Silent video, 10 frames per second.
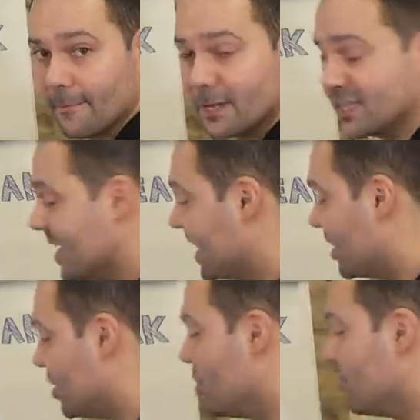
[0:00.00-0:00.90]
We're seeing
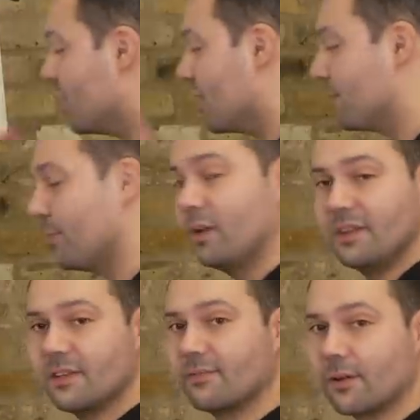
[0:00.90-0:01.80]
the union pull
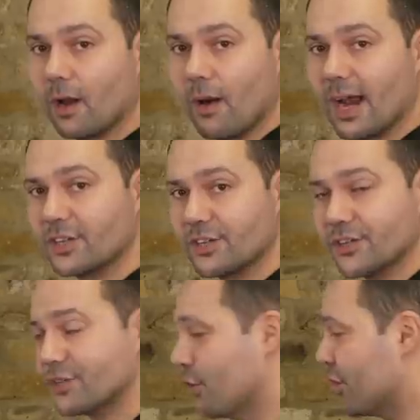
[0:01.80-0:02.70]
in different
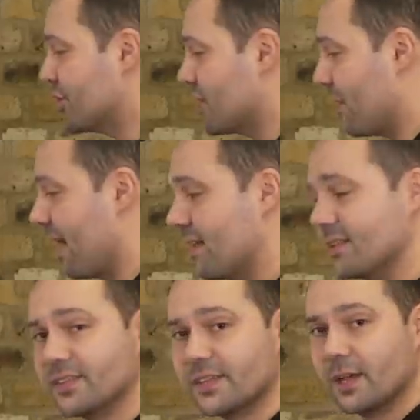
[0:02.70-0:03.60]
directions Scottish
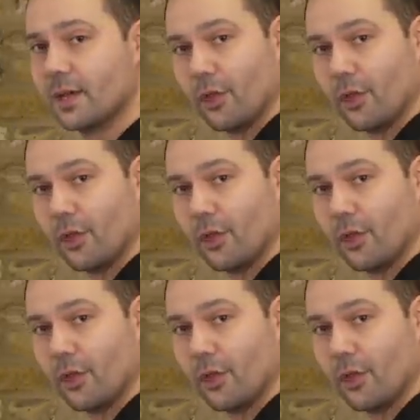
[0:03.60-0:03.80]
independence,